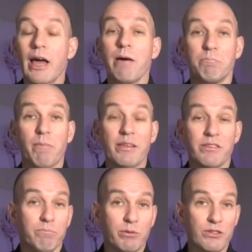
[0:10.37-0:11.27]

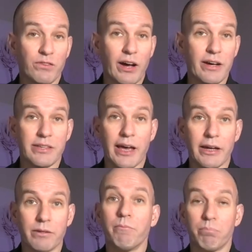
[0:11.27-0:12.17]
massive bushfires
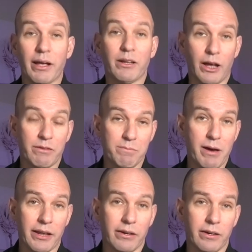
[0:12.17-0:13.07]
and Black Lives
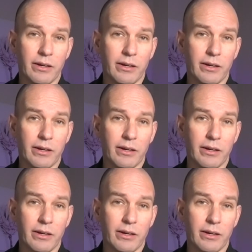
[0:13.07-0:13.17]
Matter,